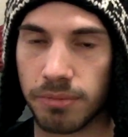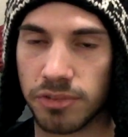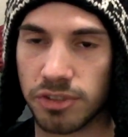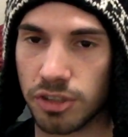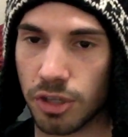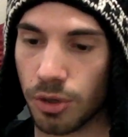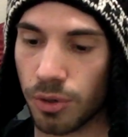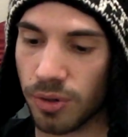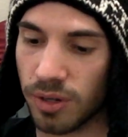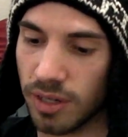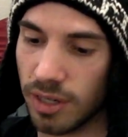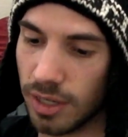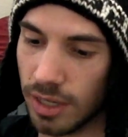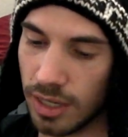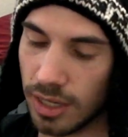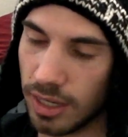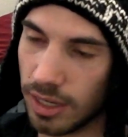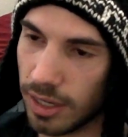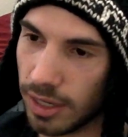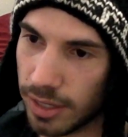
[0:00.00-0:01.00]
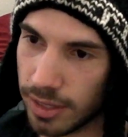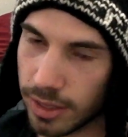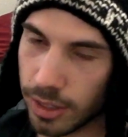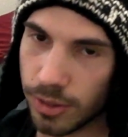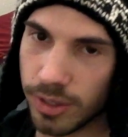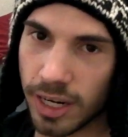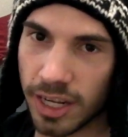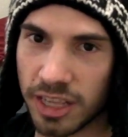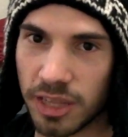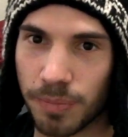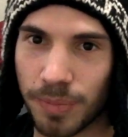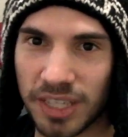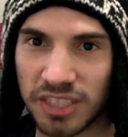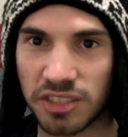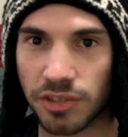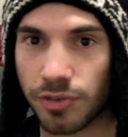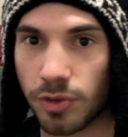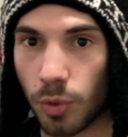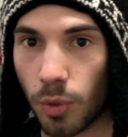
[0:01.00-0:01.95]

So they're not the best of